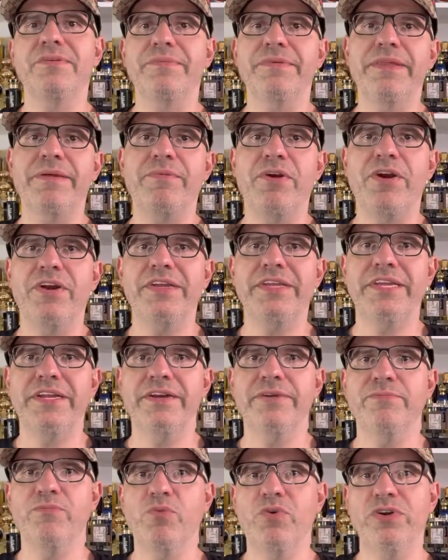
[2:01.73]
of them are
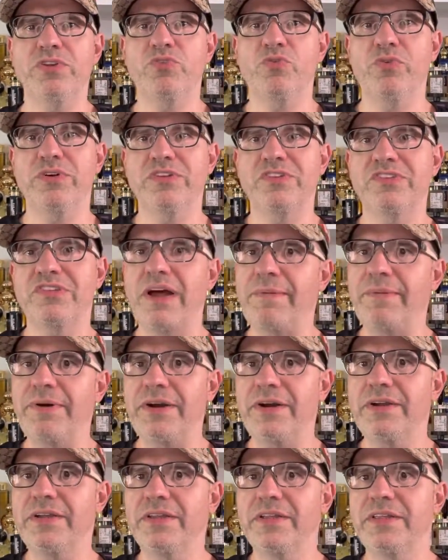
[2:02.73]
geared more towards
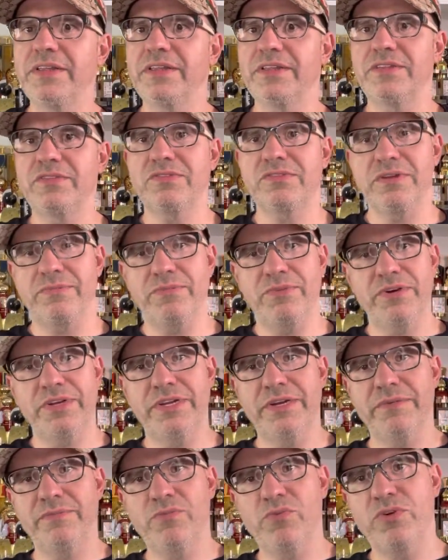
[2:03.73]
summer. Some are
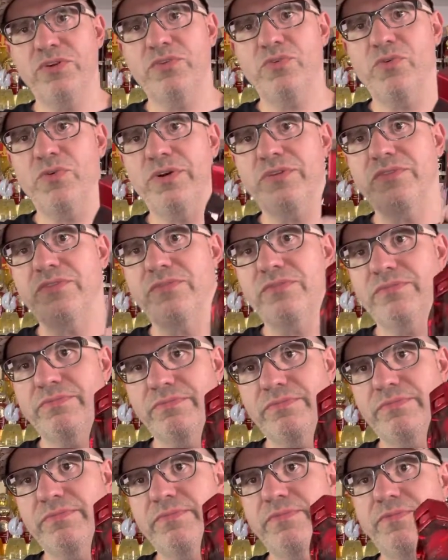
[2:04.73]
geared more towards
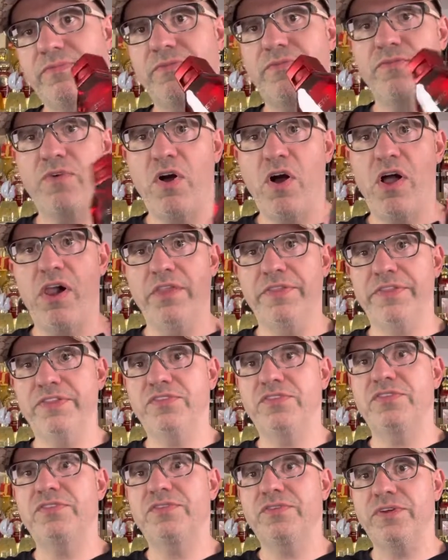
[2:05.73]
fall. This
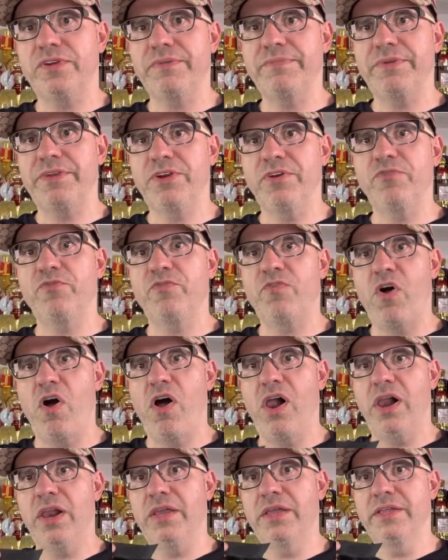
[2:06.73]
is going to be your
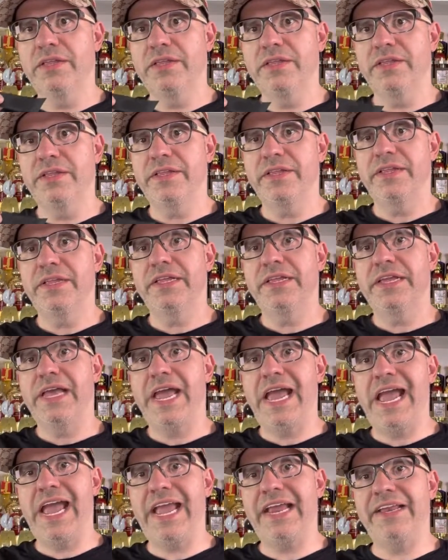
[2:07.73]
fall
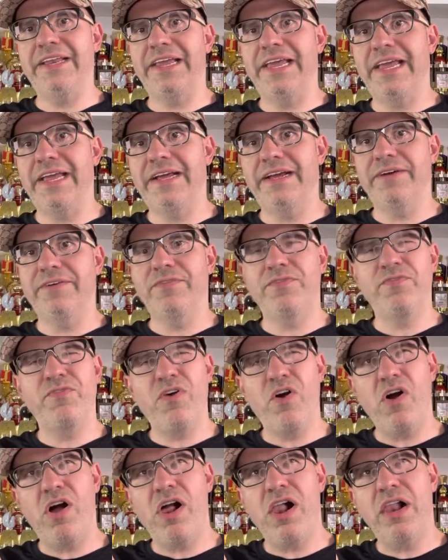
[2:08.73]
and
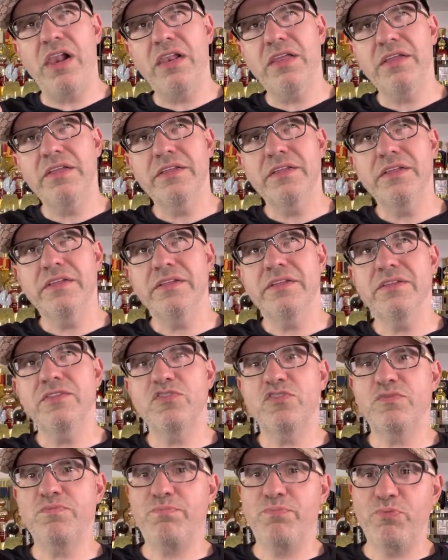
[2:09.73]
fall,
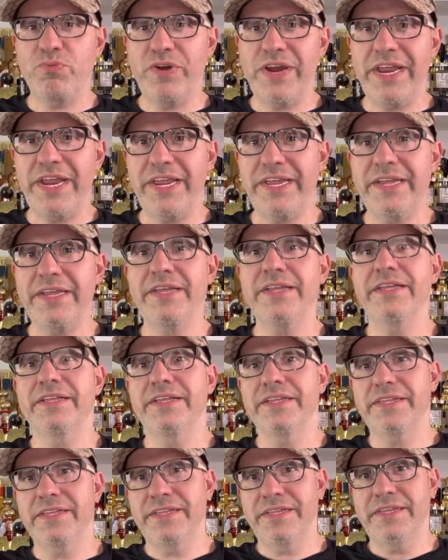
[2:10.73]
spring,
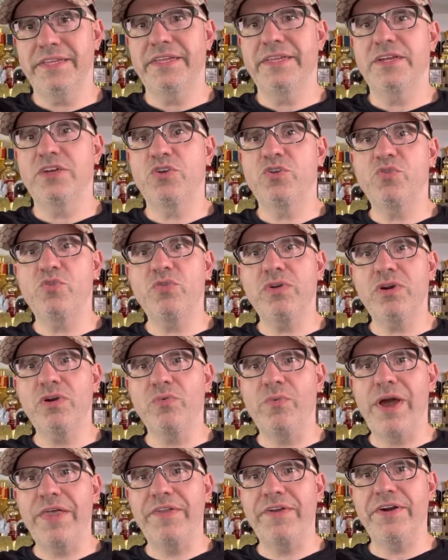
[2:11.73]
cooler
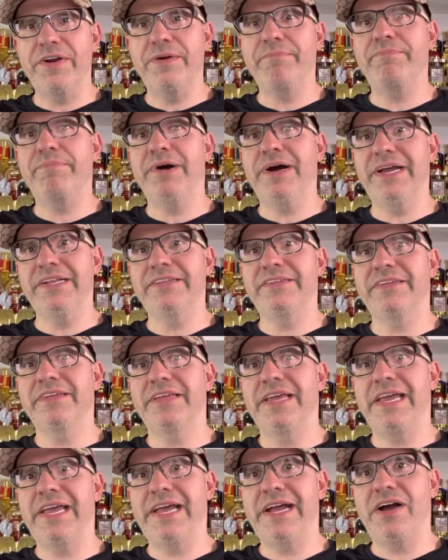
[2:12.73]
weather, but
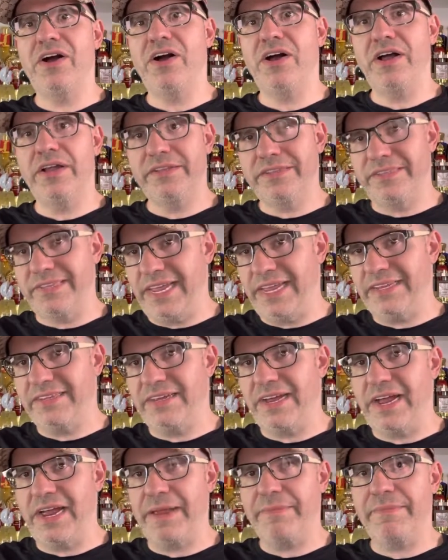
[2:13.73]

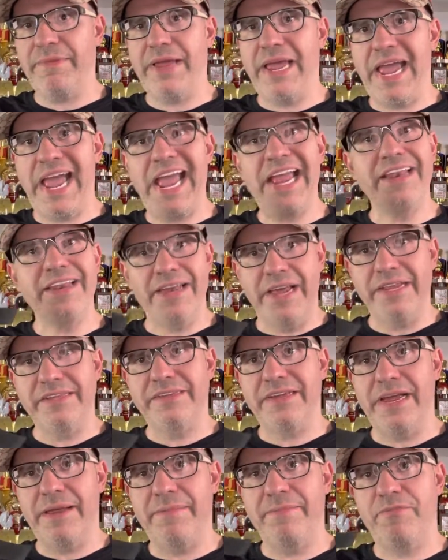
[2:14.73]
daytime and
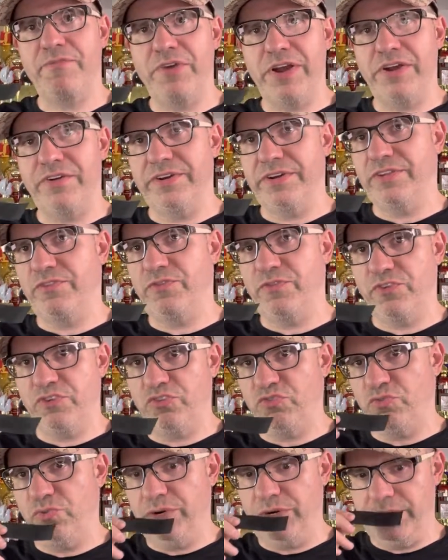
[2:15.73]
nighttime fragrance for
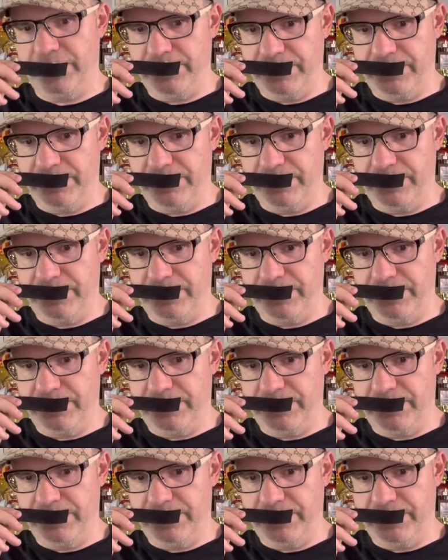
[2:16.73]
sure.